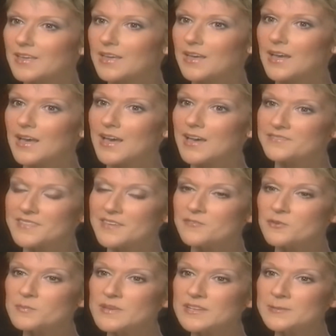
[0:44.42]
and has been
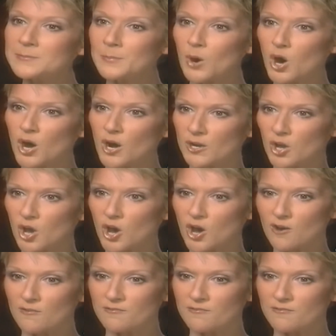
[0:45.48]
spotted attending games